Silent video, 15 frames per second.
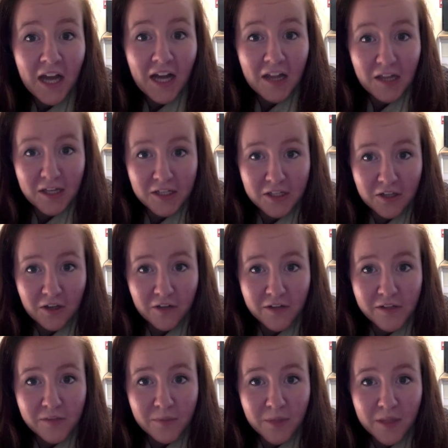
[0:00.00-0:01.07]
I like to call
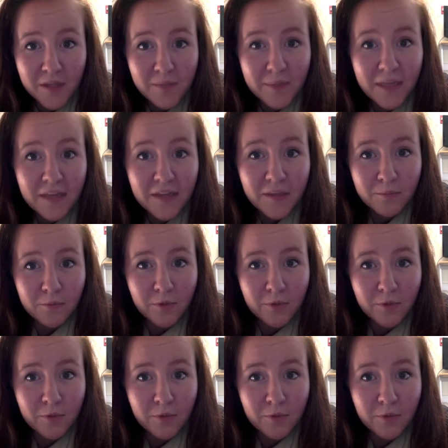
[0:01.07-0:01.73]
this one the Bedlam